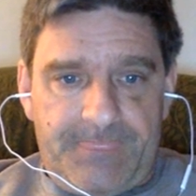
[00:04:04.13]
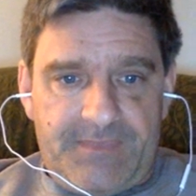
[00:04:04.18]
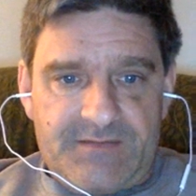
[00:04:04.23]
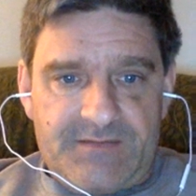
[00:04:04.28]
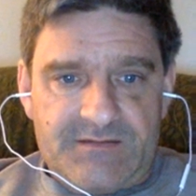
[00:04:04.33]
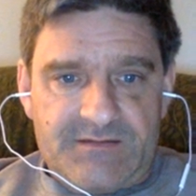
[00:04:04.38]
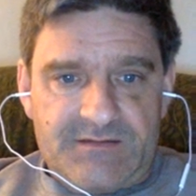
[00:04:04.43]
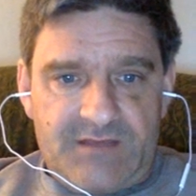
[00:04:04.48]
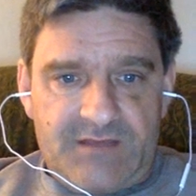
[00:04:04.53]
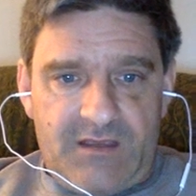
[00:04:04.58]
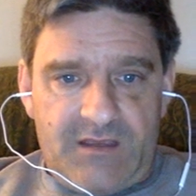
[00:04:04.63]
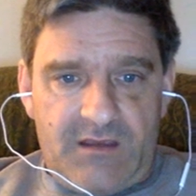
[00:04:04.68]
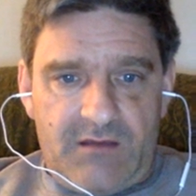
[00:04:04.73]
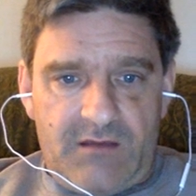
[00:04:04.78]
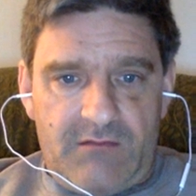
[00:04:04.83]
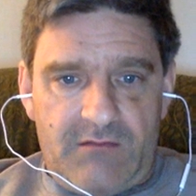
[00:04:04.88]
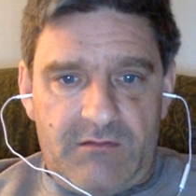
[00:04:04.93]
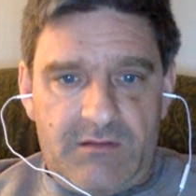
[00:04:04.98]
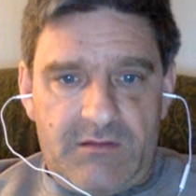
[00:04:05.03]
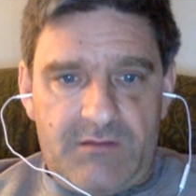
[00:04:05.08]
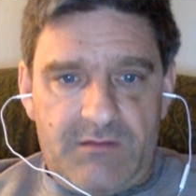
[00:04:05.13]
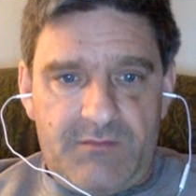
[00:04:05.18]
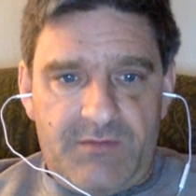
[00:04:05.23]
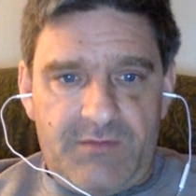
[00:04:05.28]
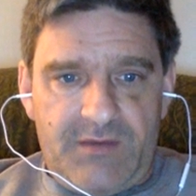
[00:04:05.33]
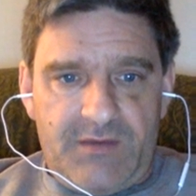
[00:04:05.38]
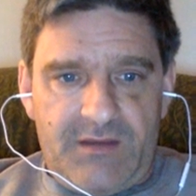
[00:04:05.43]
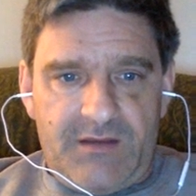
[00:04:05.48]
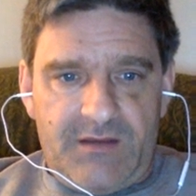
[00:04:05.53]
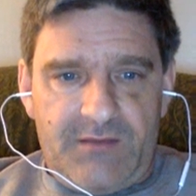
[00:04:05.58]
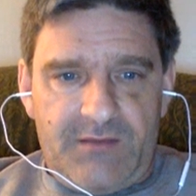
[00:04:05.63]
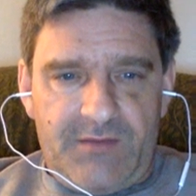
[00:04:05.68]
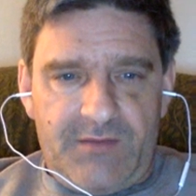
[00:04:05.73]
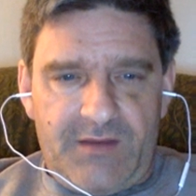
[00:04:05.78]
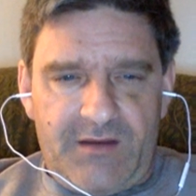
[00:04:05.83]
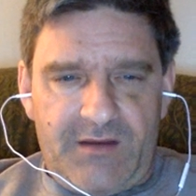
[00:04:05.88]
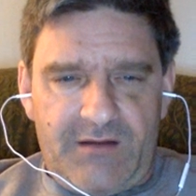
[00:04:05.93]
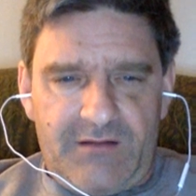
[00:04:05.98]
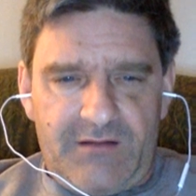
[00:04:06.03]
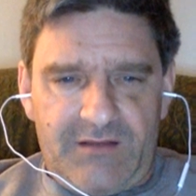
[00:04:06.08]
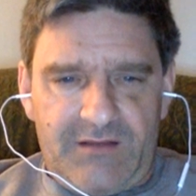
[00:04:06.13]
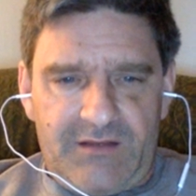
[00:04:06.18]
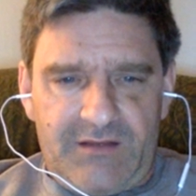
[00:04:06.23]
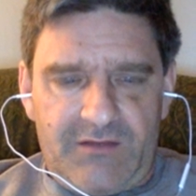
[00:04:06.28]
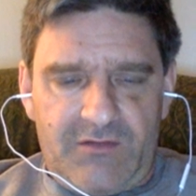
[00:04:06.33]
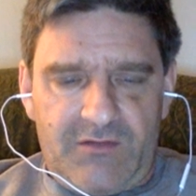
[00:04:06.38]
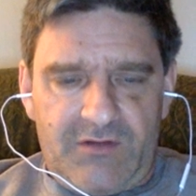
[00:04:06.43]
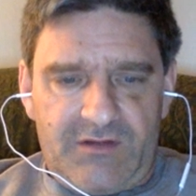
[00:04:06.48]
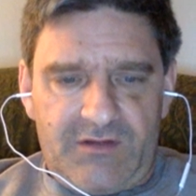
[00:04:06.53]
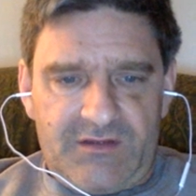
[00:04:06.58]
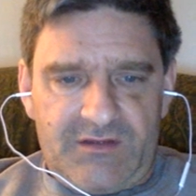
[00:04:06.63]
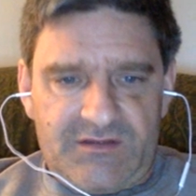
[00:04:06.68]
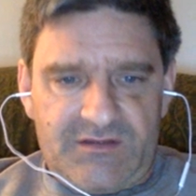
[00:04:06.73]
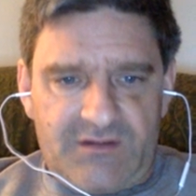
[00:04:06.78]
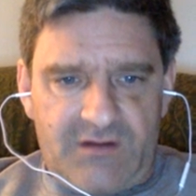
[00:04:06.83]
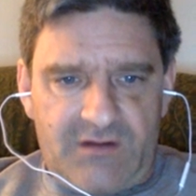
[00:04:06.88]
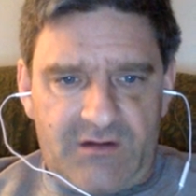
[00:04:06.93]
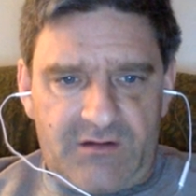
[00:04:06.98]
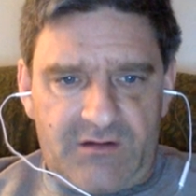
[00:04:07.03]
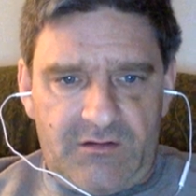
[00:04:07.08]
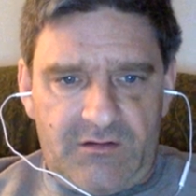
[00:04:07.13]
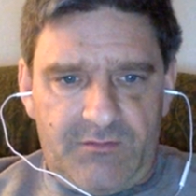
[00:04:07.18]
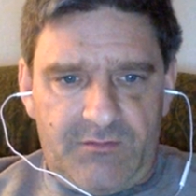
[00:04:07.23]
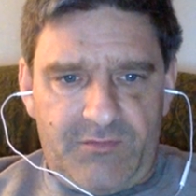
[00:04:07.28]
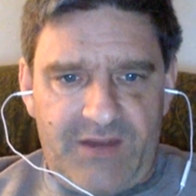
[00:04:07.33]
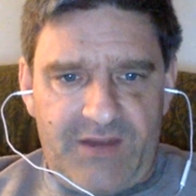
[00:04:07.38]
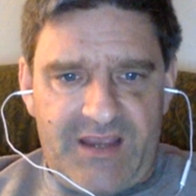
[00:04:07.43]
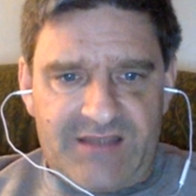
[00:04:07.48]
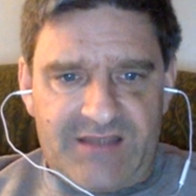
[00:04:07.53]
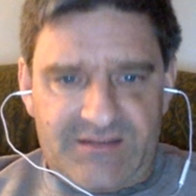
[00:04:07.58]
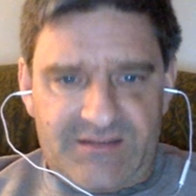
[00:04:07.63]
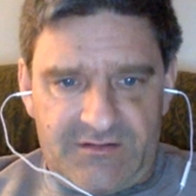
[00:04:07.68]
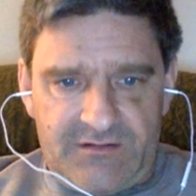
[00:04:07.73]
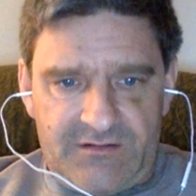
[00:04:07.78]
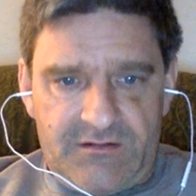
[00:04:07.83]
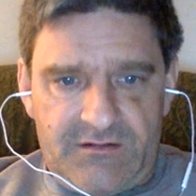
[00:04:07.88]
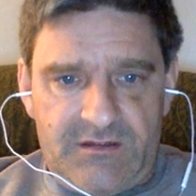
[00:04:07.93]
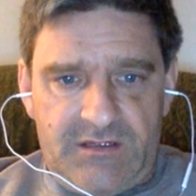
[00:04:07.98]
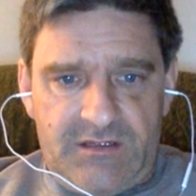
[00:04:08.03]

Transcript: So, but apparently, according to this article, Brasner